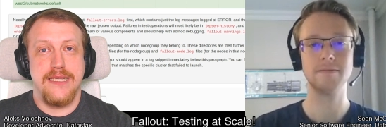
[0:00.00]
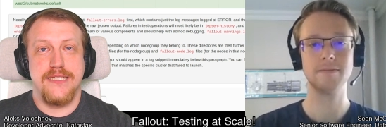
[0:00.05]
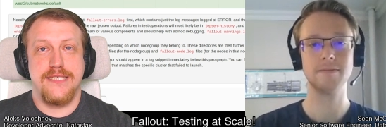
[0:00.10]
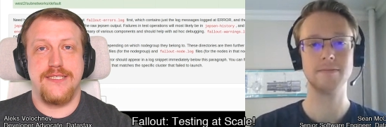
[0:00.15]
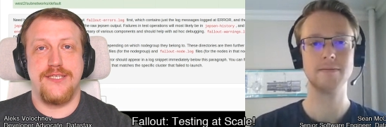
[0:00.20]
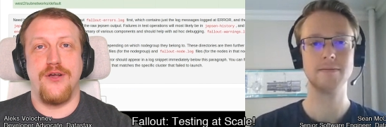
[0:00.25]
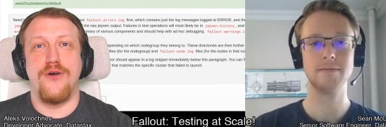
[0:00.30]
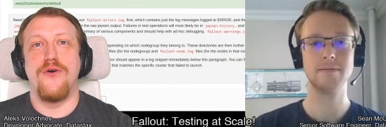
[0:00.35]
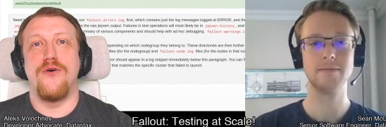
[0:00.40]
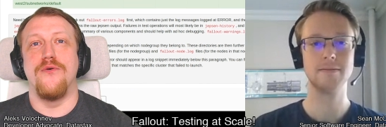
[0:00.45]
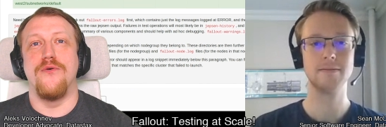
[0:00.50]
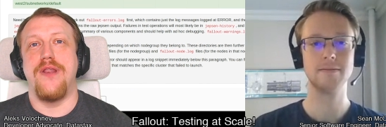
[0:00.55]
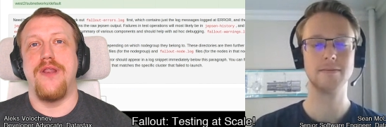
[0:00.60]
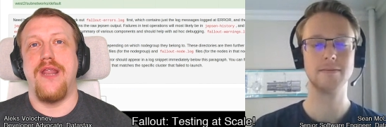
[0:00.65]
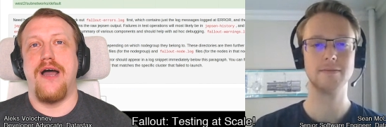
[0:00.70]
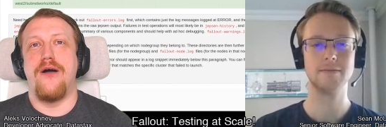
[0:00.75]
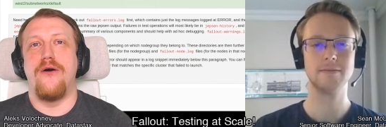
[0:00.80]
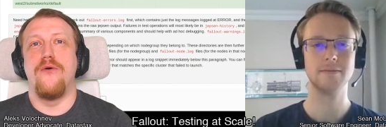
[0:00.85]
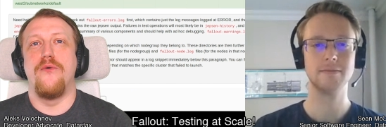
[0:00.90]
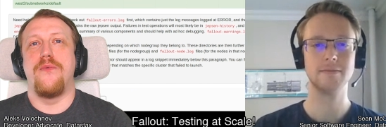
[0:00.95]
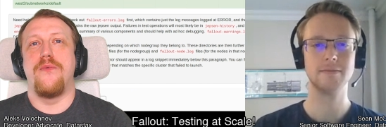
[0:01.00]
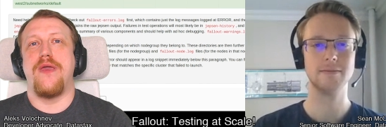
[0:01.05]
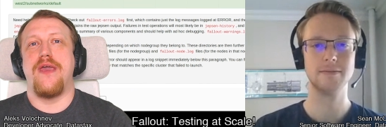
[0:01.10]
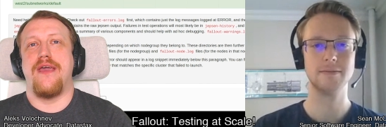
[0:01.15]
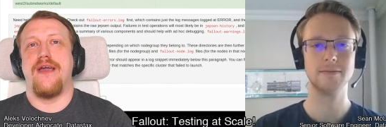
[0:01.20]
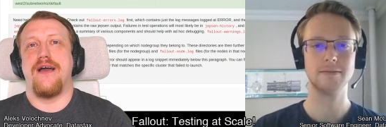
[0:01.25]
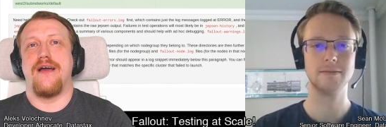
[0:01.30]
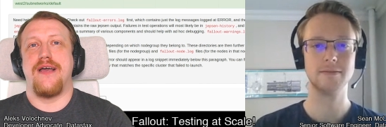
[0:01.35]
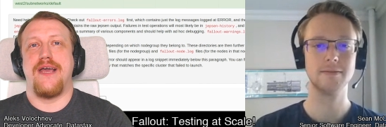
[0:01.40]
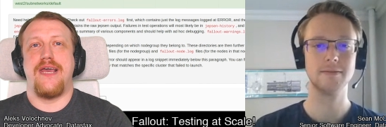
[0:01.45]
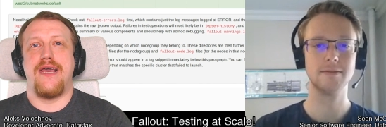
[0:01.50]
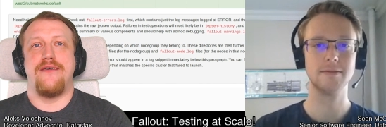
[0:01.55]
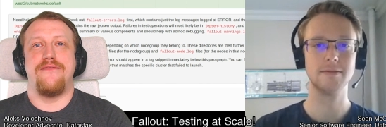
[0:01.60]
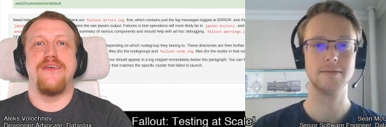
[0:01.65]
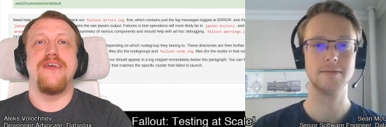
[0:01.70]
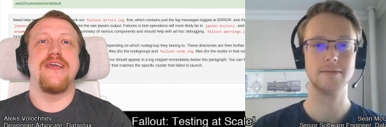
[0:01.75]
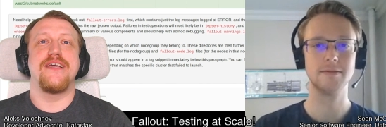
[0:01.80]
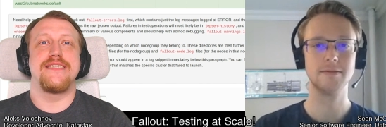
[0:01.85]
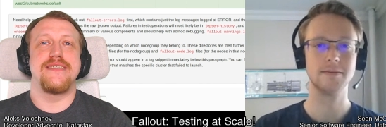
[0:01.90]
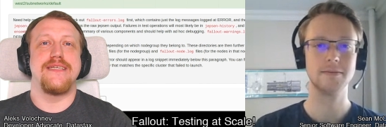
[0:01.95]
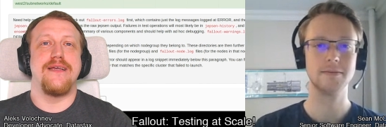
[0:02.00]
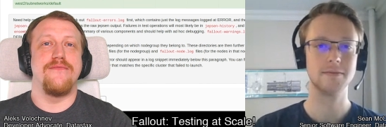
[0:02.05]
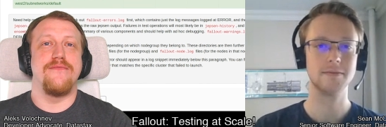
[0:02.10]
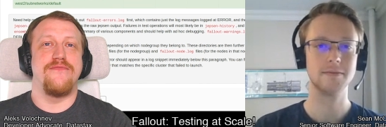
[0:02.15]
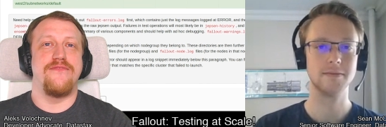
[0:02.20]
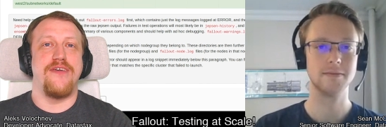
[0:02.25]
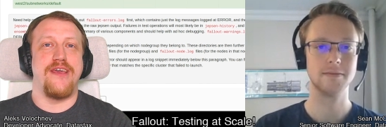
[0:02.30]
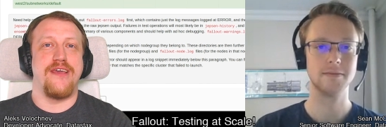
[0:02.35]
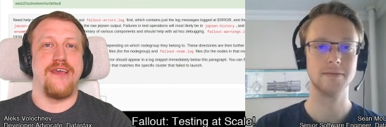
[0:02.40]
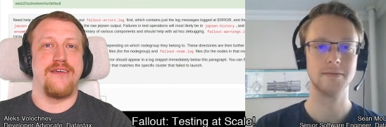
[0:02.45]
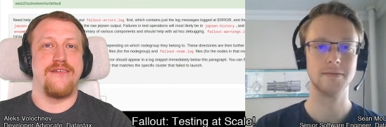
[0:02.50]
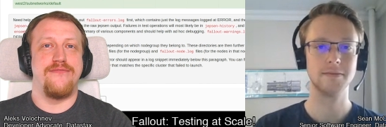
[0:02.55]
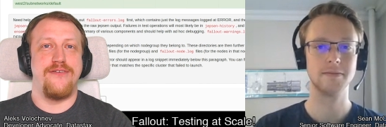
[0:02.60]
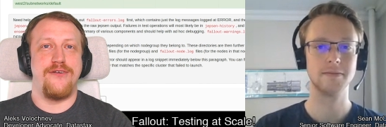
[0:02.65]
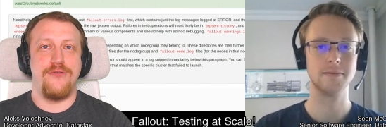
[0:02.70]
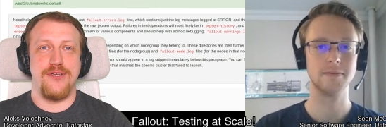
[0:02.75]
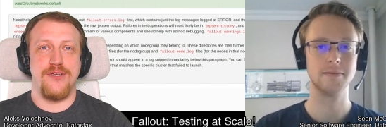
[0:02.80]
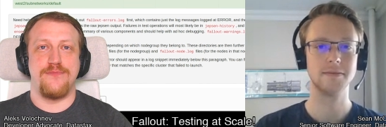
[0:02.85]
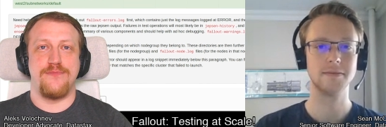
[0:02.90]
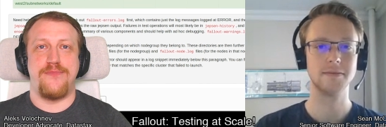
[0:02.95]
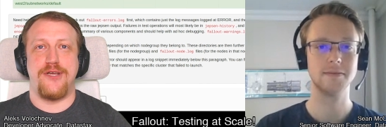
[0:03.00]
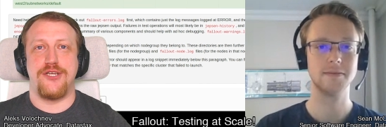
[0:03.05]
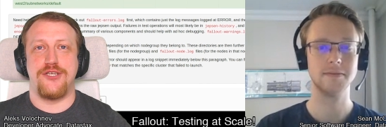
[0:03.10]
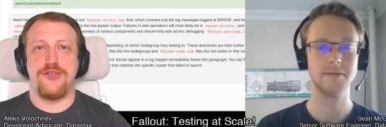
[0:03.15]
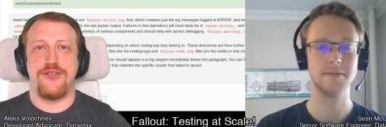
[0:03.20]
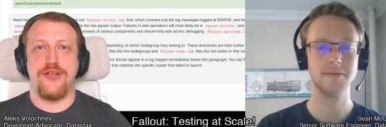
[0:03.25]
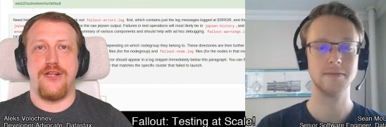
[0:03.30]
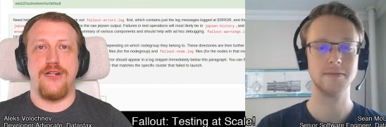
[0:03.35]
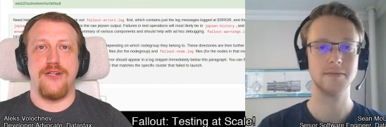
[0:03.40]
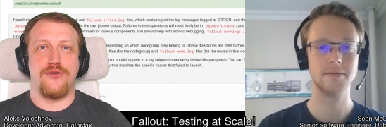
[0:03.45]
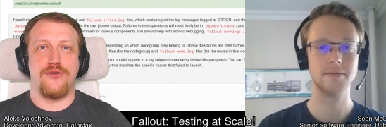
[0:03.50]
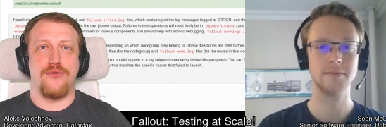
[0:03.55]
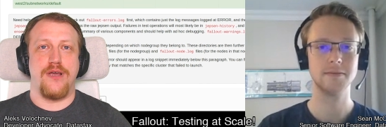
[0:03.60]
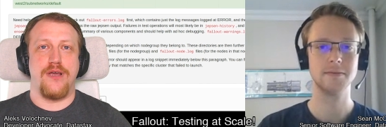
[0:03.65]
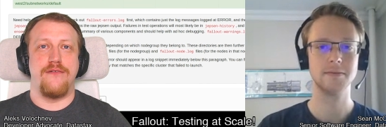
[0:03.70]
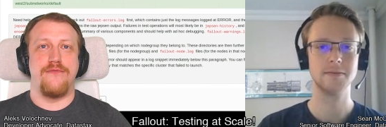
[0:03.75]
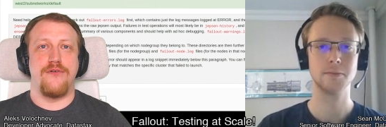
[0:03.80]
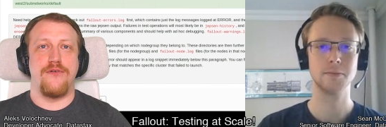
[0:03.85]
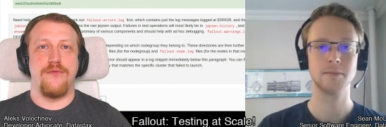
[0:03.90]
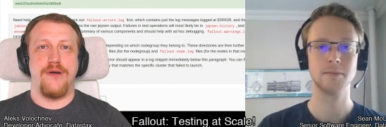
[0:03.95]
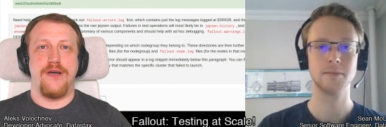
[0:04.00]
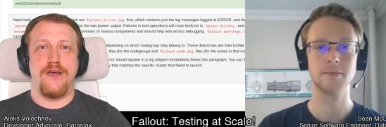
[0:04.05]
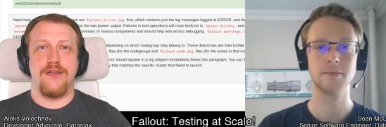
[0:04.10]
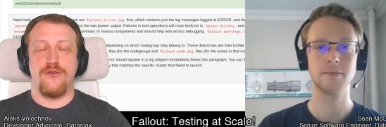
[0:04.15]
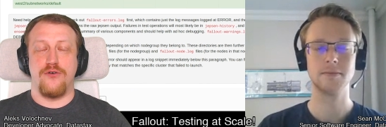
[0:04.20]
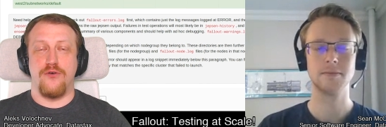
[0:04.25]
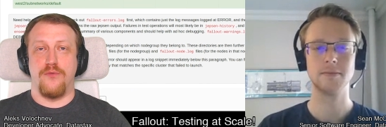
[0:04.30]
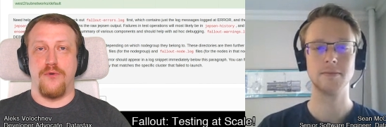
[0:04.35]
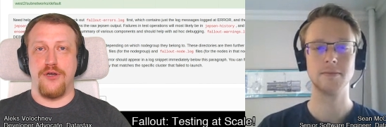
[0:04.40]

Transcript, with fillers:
Speaker 1: So now we are having something very special to everyone who